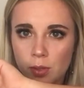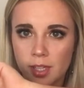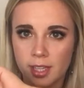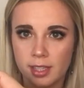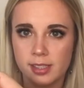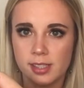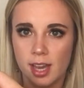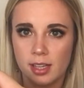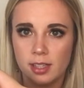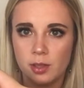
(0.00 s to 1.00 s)
putting it
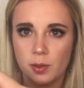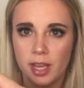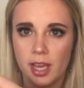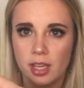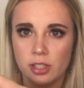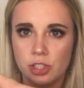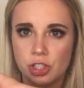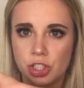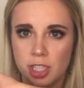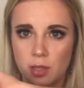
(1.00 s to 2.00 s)
exactly the way
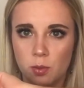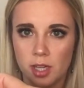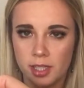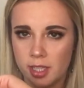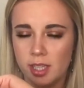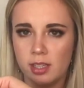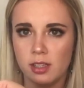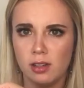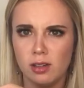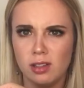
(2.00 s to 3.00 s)
she wanted it.
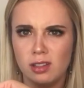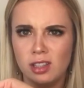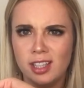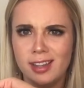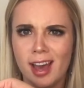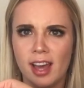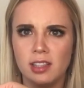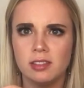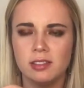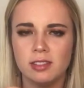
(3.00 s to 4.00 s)
Look at that.
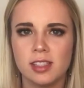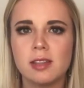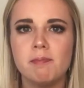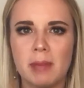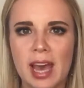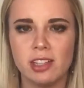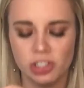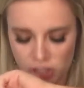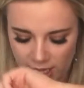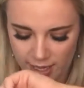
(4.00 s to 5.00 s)
That's a matte
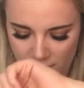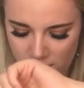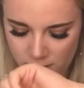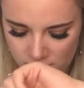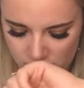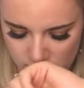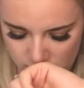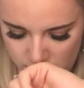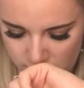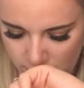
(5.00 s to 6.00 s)
shade.
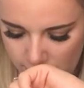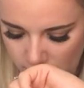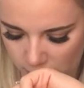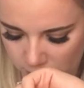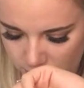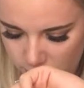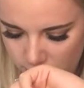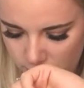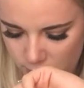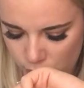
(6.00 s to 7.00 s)
Damn.
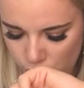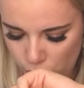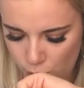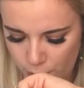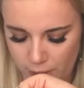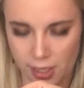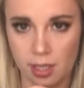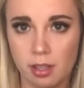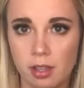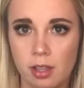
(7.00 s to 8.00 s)
So pretty.